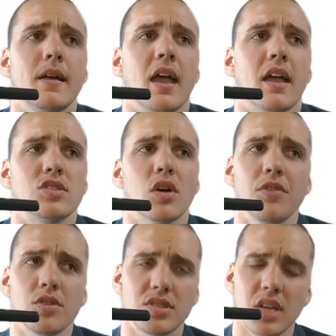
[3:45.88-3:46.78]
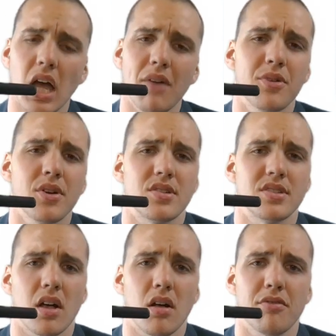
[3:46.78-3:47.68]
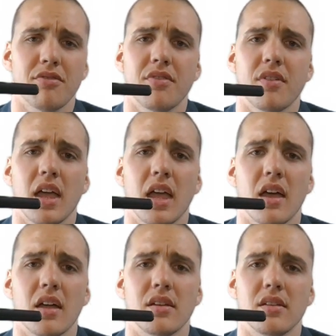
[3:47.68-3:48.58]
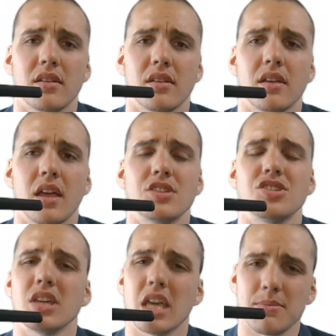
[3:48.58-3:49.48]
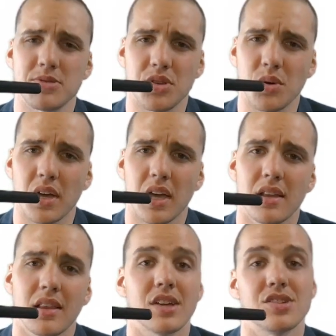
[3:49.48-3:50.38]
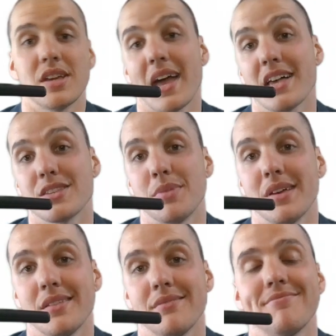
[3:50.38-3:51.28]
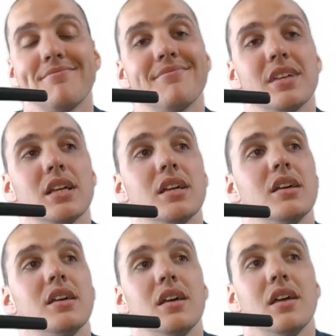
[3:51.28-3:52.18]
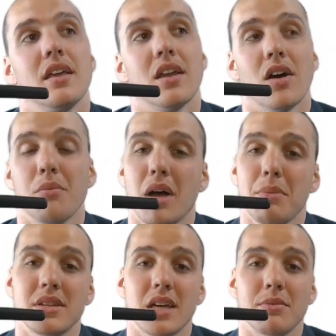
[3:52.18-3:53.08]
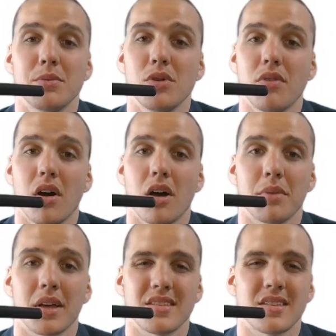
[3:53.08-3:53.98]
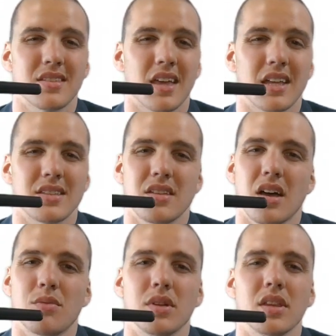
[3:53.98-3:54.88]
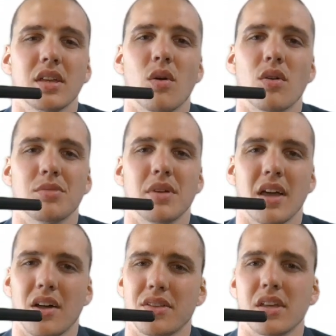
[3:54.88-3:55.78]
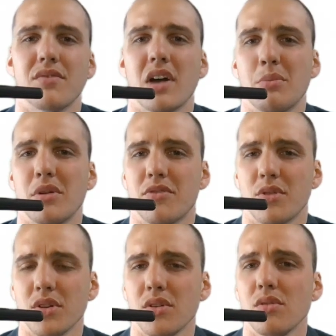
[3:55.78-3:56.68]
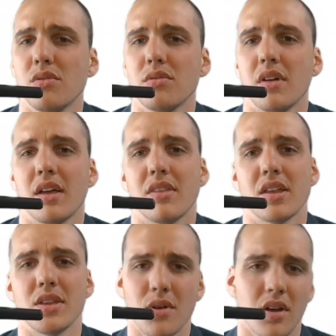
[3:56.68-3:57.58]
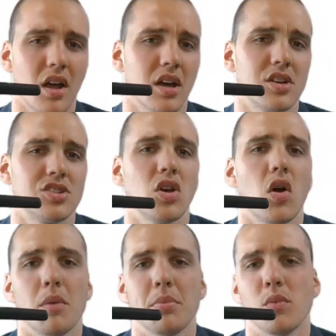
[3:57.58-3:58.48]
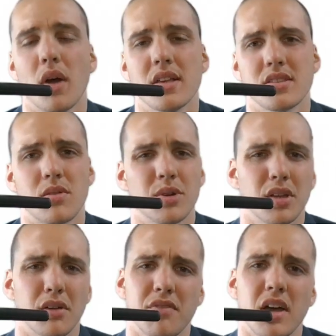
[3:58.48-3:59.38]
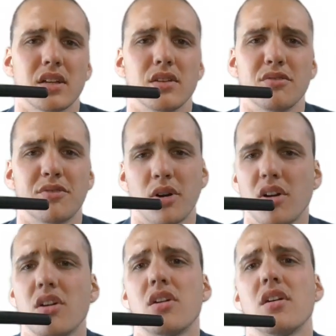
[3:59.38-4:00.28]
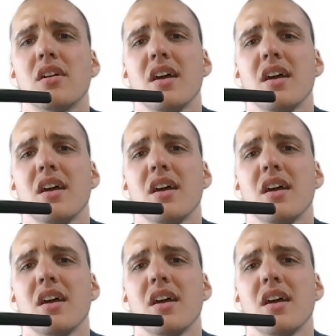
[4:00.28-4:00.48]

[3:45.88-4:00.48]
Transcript: And so if you stick up for yourself and she keeps doing it like she has been, you know, it might be time to move on, because it's like it's not really going to be a healthy environment for you, and then you're not going to show up in ways that are really effective for her,